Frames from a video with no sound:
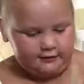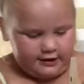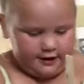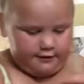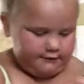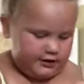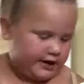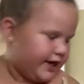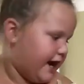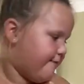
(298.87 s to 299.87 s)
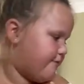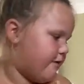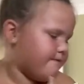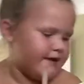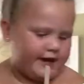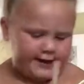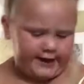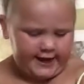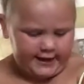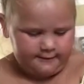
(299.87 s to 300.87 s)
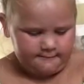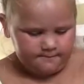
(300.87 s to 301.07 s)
you'll just want to keep on mixing.